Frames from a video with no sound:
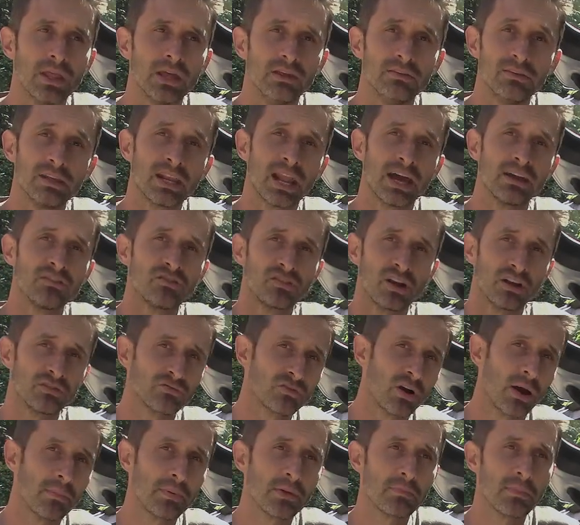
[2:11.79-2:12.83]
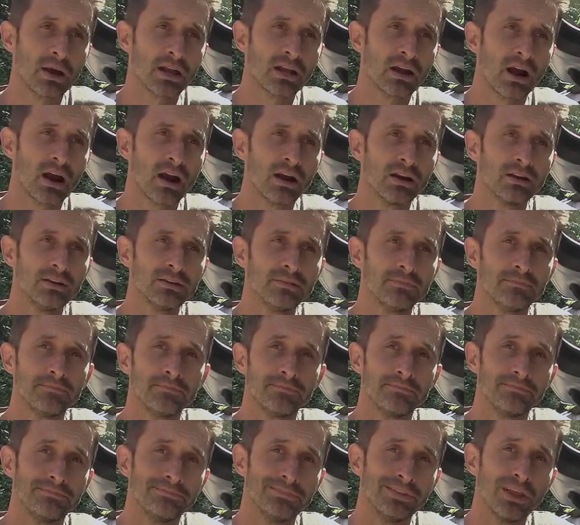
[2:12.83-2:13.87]
did I start dropping my guard?
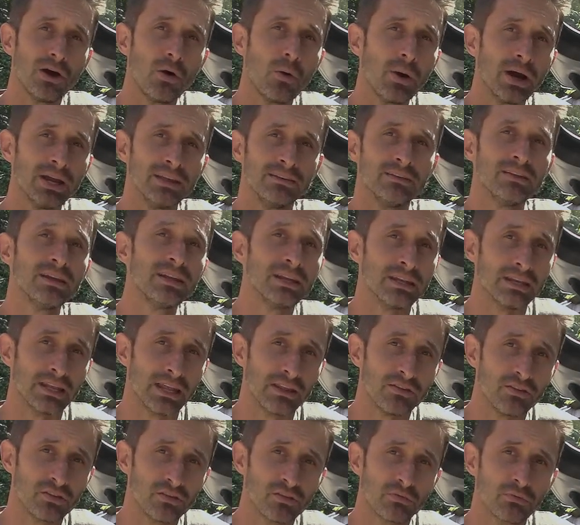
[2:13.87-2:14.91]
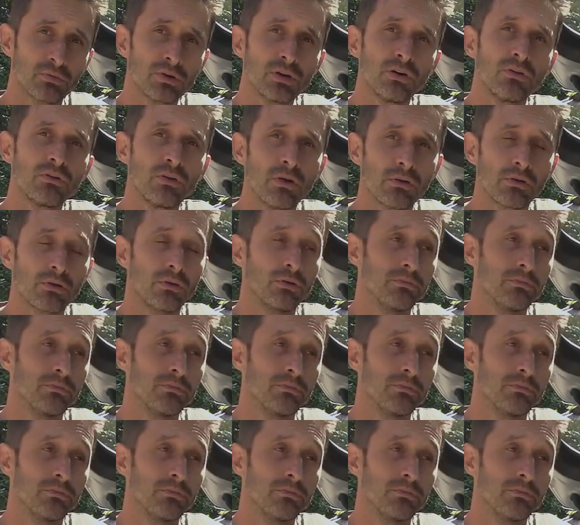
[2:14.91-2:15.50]
No, I didn't. And there's a real